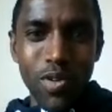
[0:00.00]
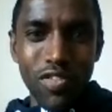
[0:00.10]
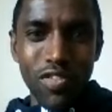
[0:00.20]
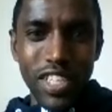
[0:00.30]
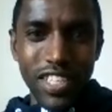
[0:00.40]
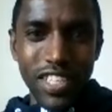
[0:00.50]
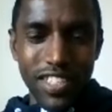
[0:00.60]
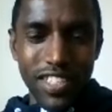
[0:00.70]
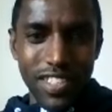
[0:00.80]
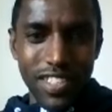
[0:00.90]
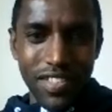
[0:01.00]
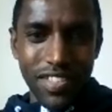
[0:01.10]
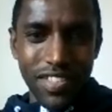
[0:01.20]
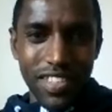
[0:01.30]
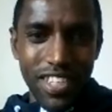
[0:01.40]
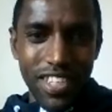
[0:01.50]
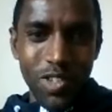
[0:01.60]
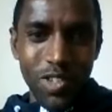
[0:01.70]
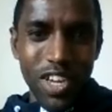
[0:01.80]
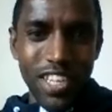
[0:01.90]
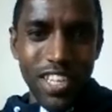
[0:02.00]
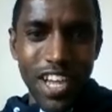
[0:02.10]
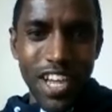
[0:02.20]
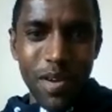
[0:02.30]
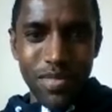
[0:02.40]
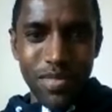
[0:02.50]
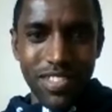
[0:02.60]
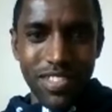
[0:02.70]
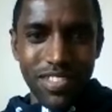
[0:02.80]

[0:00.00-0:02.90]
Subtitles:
of deeds in your right arms